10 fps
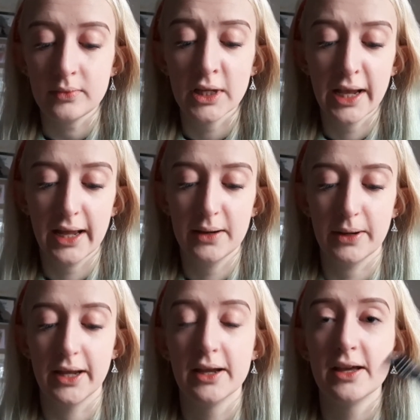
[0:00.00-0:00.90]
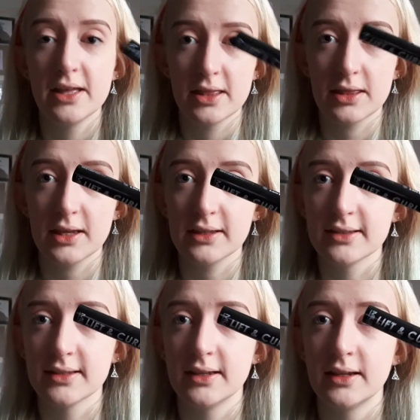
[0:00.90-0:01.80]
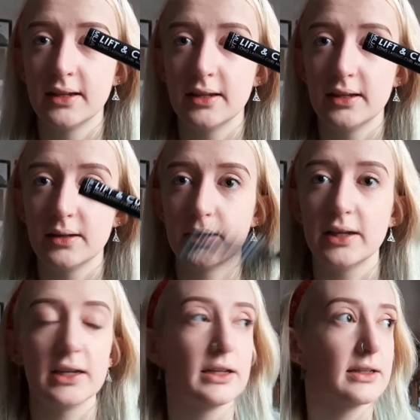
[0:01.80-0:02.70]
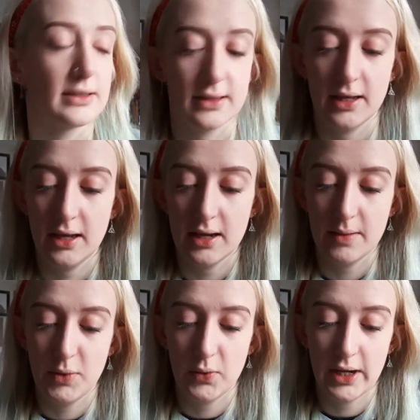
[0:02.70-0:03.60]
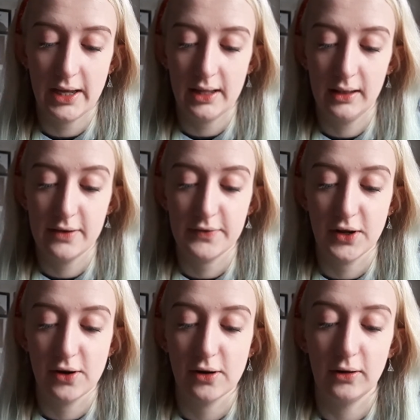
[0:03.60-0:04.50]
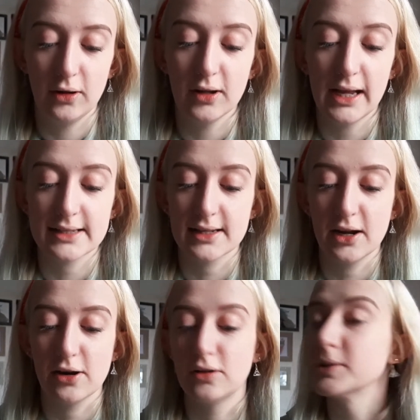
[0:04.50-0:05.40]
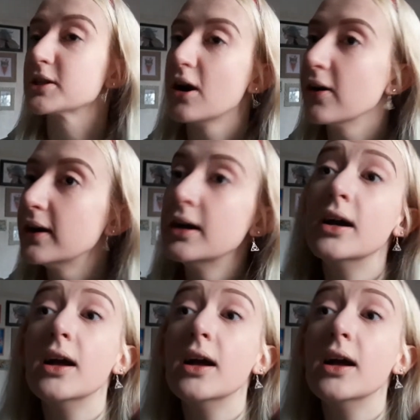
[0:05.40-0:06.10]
Yeah, anyway, this is the MUA Lift and Curl Long Lasting Curl Mascara,